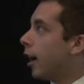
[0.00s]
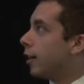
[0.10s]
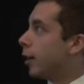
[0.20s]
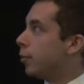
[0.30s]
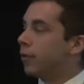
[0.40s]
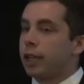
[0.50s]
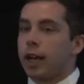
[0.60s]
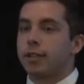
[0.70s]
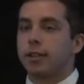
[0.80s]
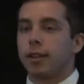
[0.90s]
And then moving
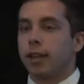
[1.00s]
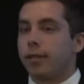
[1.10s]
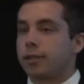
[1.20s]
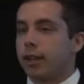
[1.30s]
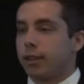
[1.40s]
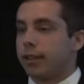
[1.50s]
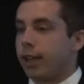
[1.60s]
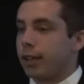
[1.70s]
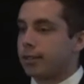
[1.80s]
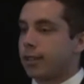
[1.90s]
on to the life cycle
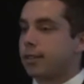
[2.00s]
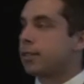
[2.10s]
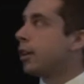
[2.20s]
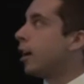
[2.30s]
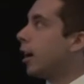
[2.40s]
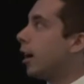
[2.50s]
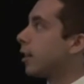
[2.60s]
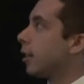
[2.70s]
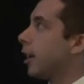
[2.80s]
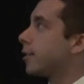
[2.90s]
analysis.
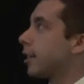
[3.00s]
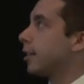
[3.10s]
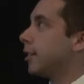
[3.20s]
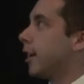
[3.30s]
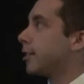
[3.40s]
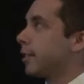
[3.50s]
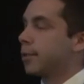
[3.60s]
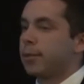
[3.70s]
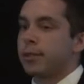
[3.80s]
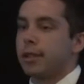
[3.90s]
The life cycle
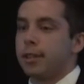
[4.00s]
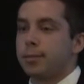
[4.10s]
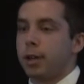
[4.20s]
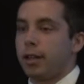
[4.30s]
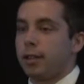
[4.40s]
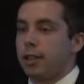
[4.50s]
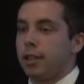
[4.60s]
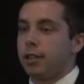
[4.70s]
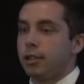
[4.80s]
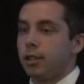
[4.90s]
analysis is
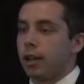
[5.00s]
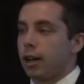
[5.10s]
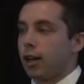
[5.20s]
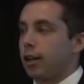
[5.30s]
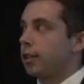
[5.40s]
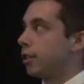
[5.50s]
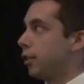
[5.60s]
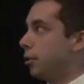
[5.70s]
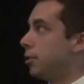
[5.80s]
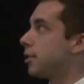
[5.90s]
mainly
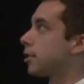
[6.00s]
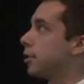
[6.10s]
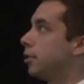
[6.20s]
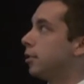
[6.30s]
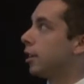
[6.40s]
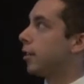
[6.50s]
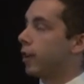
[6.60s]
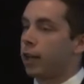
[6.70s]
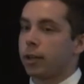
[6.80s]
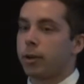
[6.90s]
use to
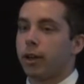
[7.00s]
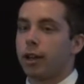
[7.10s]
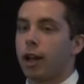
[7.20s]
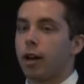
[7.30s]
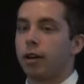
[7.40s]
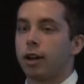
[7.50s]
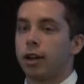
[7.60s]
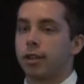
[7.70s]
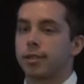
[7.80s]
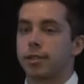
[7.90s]
evaluate
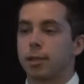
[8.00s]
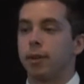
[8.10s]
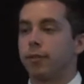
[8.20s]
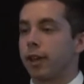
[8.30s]
how our system